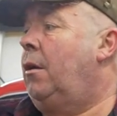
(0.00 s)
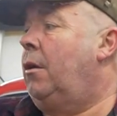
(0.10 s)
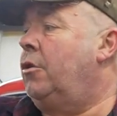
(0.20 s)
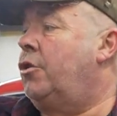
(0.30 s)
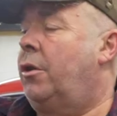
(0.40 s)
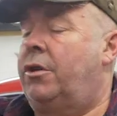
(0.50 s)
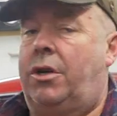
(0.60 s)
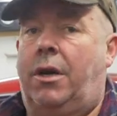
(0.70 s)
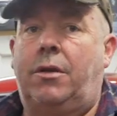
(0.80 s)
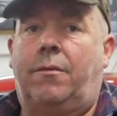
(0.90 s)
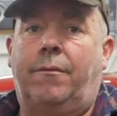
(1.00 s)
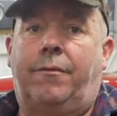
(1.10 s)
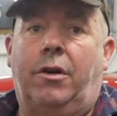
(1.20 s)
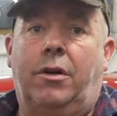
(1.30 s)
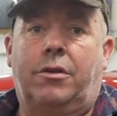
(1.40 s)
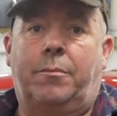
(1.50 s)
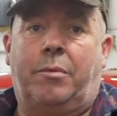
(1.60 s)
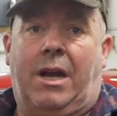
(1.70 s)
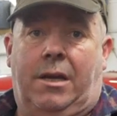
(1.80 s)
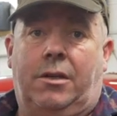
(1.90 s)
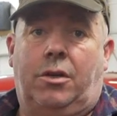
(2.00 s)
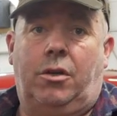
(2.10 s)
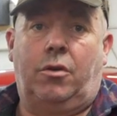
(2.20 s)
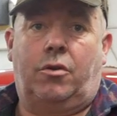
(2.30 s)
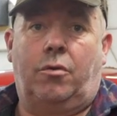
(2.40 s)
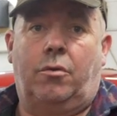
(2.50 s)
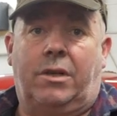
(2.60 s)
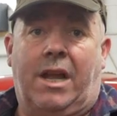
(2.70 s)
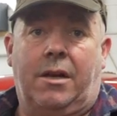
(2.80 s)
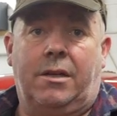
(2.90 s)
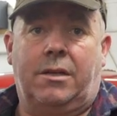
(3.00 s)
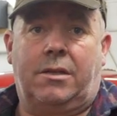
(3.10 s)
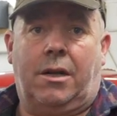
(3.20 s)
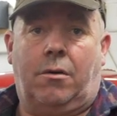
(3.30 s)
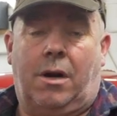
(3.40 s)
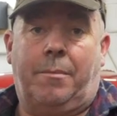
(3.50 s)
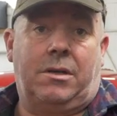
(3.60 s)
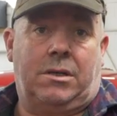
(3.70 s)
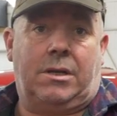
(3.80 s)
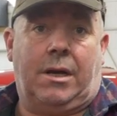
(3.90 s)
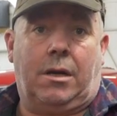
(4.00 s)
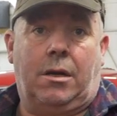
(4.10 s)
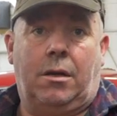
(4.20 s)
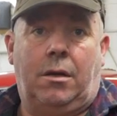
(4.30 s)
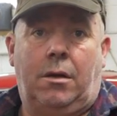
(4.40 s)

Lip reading: and try and change from first back into neutral or down into set or up into second,